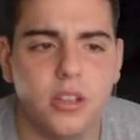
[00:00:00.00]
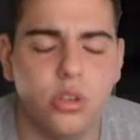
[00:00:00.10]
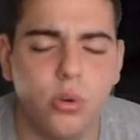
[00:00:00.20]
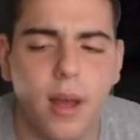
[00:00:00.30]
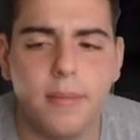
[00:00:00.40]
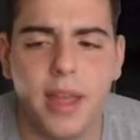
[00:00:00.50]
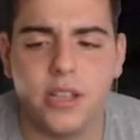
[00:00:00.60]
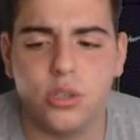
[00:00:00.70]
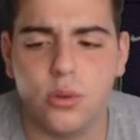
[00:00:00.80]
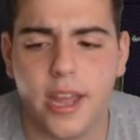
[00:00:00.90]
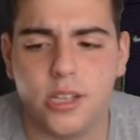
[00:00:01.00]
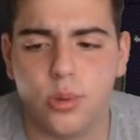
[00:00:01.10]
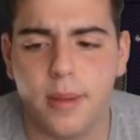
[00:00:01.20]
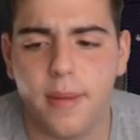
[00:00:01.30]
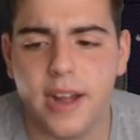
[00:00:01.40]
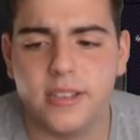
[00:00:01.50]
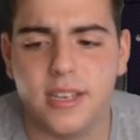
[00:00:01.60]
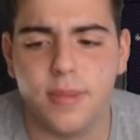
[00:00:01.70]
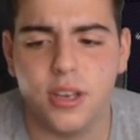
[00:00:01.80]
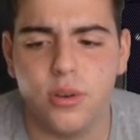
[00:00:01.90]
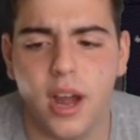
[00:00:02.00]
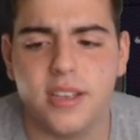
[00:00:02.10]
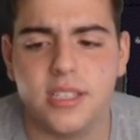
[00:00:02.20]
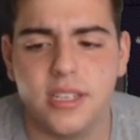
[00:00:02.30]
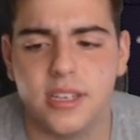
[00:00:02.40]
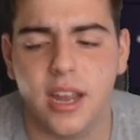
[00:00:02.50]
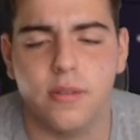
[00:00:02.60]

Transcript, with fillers: to NBA 2K20 My Team, and you guys need to get